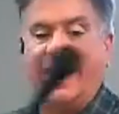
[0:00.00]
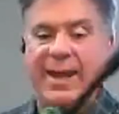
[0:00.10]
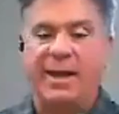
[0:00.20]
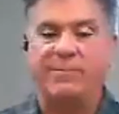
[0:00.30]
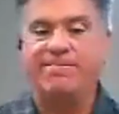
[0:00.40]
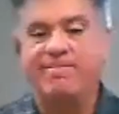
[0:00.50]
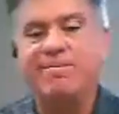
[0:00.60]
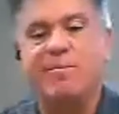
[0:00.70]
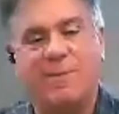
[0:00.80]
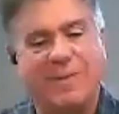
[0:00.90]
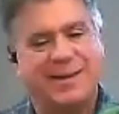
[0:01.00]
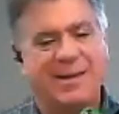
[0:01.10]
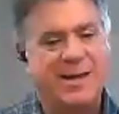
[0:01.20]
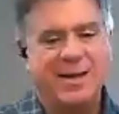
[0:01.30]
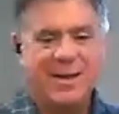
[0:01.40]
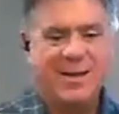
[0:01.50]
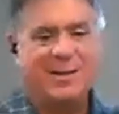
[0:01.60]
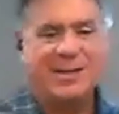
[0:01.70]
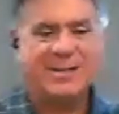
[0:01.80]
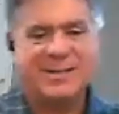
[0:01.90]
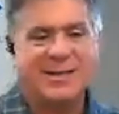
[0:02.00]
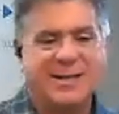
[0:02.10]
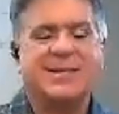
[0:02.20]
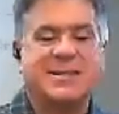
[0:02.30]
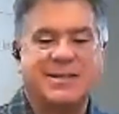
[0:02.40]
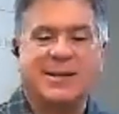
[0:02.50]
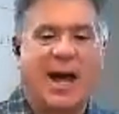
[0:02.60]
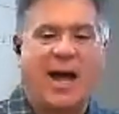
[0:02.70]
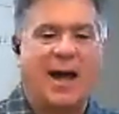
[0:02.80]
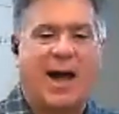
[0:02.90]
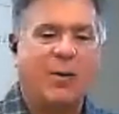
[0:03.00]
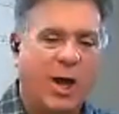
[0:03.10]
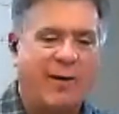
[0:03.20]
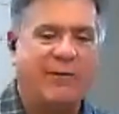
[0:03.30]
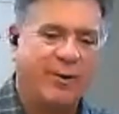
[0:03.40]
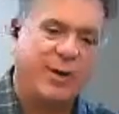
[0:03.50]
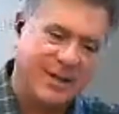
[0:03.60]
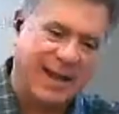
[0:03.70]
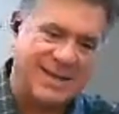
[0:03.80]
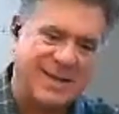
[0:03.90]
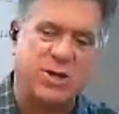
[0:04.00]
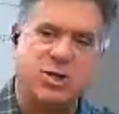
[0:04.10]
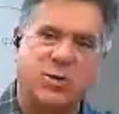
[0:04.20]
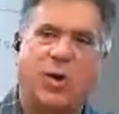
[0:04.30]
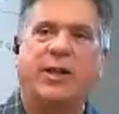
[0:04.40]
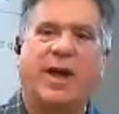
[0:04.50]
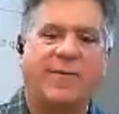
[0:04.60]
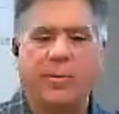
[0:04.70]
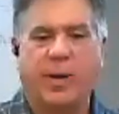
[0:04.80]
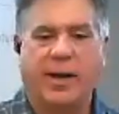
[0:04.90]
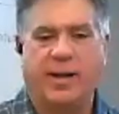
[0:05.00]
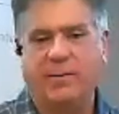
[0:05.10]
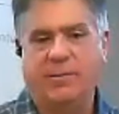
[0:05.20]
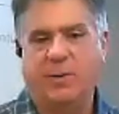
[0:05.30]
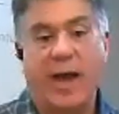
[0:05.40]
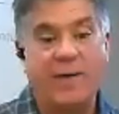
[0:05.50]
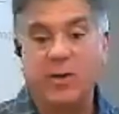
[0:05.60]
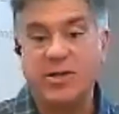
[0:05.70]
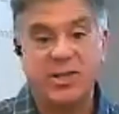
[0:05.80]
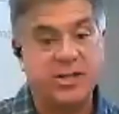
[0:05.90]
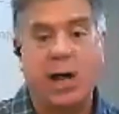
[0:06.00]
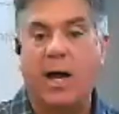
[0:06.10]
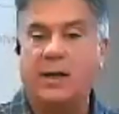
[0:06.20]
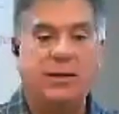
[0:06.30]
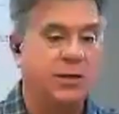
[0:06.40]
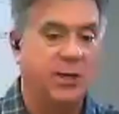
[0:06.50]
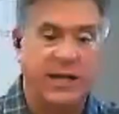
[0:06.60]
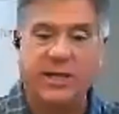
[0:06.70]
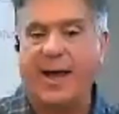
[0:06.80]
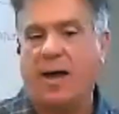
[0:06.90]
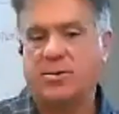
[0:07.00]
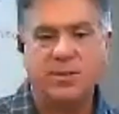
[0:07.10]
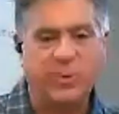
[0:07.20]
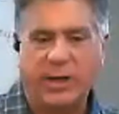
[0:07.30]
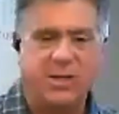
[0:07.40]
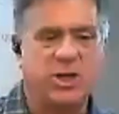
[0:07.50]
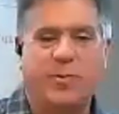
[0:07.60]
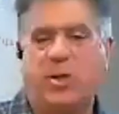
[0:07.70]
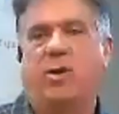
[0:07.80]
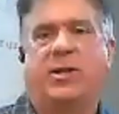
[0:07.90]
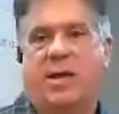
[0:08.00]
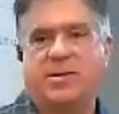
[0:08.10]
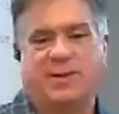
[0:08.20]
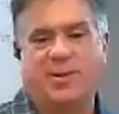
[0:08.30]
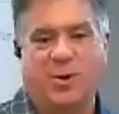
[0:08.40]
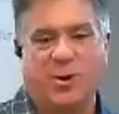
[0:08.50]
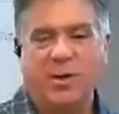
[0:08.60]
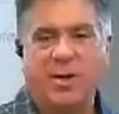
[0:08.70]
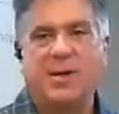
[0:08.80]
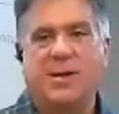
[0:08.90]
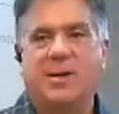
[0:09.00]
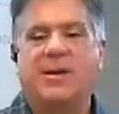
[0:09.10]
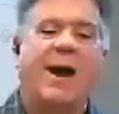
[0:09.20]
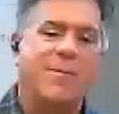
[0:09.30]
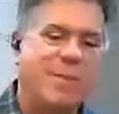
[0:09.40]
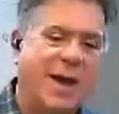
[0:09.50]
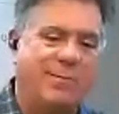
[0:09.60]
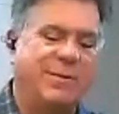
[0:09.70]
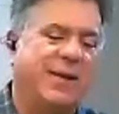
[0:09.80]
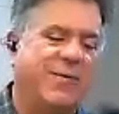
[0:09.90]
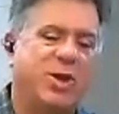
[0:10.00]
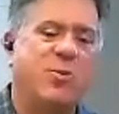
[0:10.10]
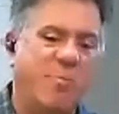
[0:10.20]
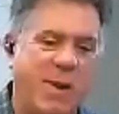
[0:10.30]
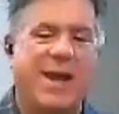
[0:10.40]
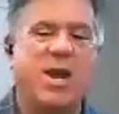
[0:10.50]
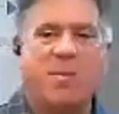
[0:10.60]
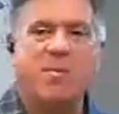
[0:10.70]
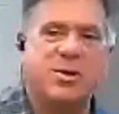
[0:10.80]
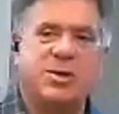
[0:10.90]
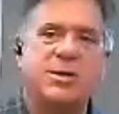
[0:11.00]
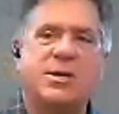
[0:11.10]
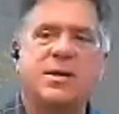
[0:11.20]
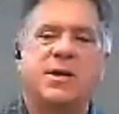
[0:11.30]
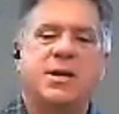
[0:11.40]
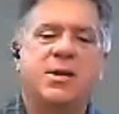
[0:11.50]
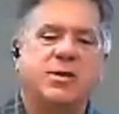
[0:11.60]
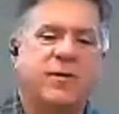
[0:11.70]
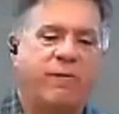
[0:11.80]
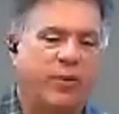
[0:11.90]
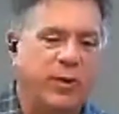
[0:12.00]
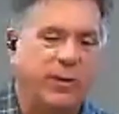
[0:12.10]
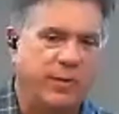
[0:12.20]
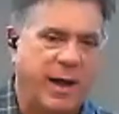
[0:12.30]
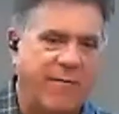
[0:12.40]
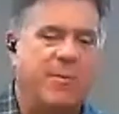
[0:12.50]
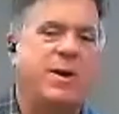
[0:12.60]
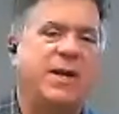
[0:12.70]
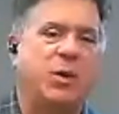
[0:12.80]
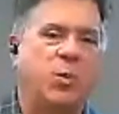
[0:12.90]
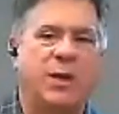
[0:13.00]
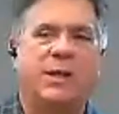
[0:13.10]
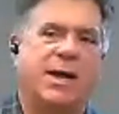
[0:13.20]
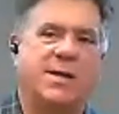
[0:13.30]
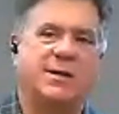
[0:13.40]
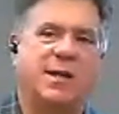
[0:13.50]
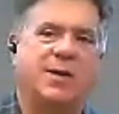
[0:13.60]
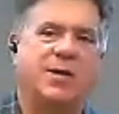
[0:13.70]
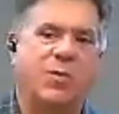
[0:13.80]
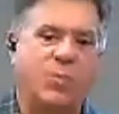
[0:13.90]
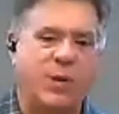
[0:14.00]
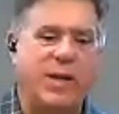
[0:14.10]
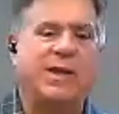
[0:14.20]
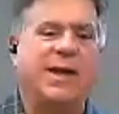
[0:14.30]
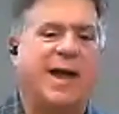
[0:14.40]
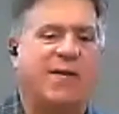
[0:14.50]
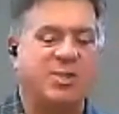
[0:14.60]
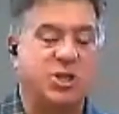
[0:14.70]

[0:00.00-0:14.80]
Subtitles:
in. Again, this is, I would offer the extension one to everybody. We have those in stock. You need 1,000, we can ship 1,000 tomorrow. I'm giving you big numbers for everybody to realize that we have